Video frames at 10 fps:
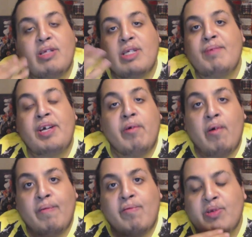
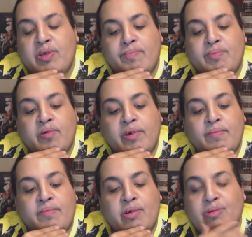spin-off or some sort
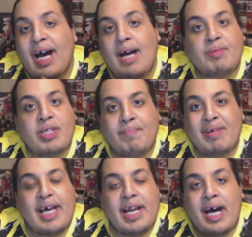of, you know, time skip again.